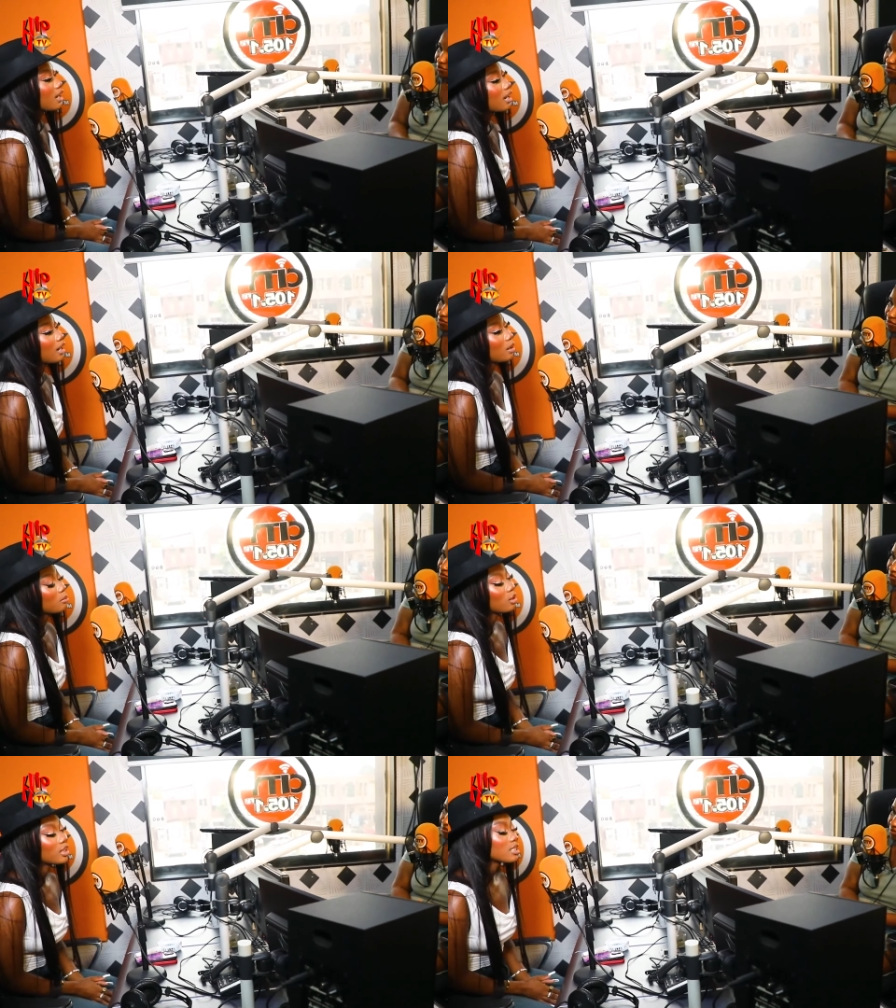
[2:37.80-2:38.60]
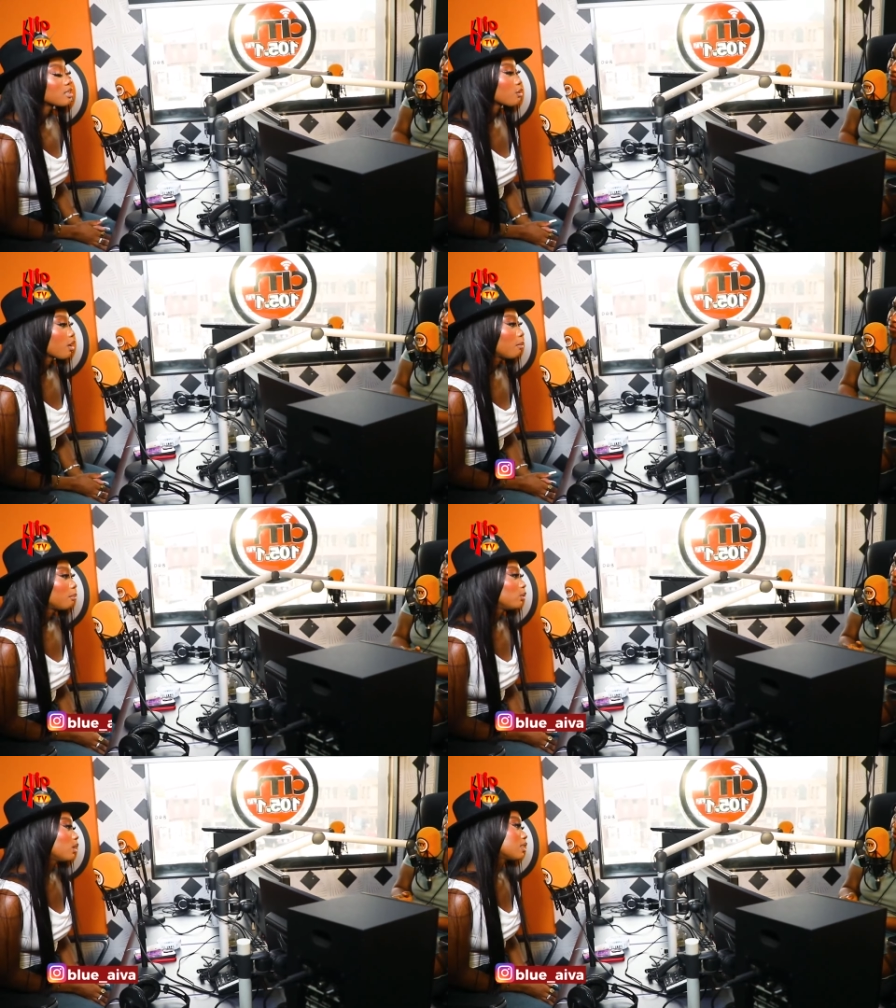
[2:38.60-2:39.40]
Um, on
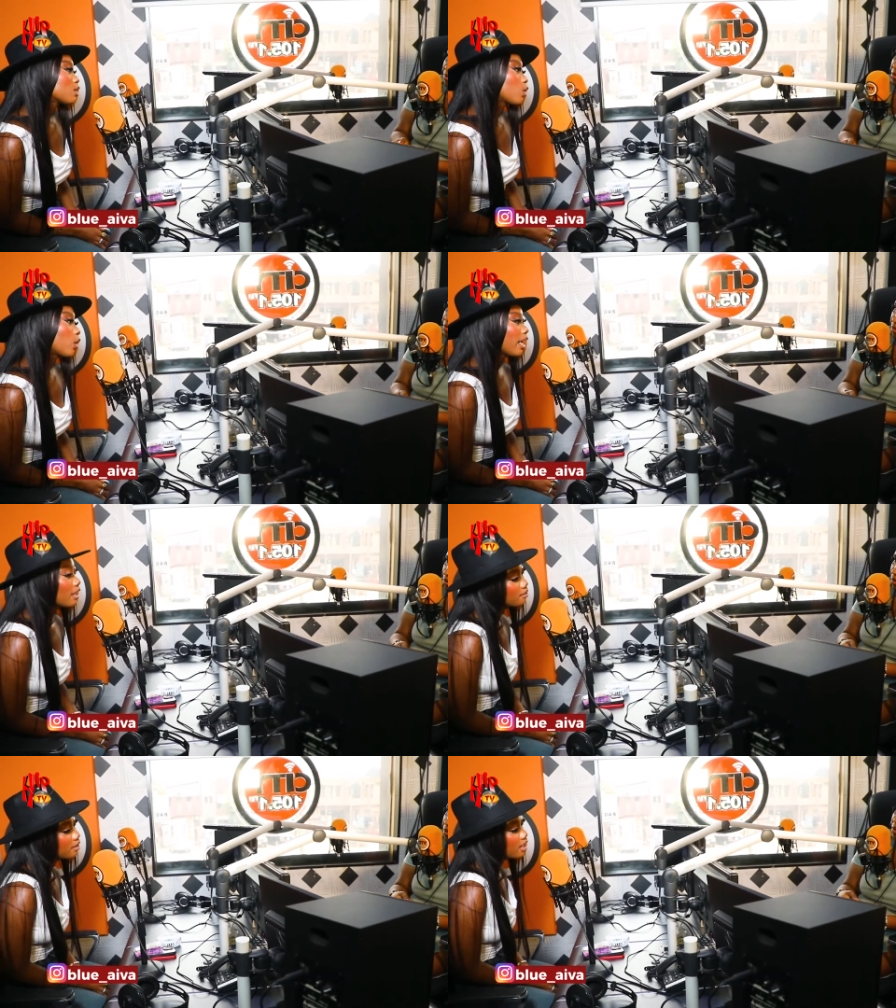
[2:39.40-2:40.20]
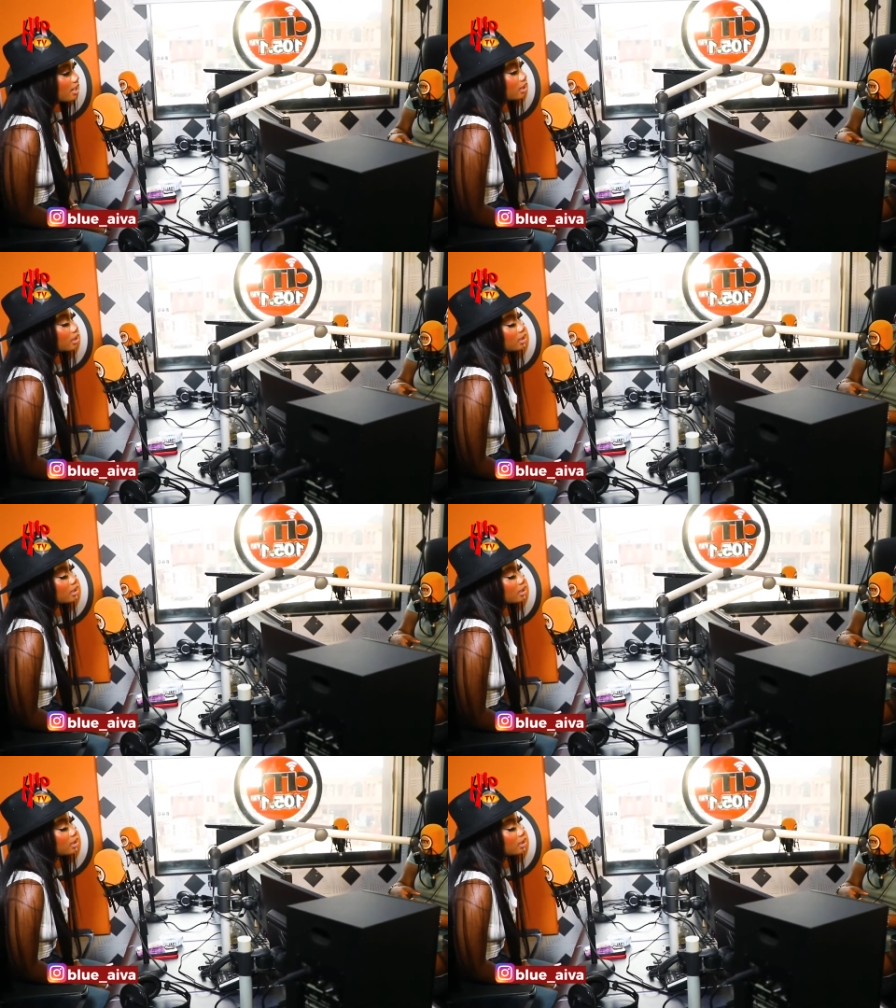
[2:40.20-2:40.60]
Instagram, Blue underscore Aiva.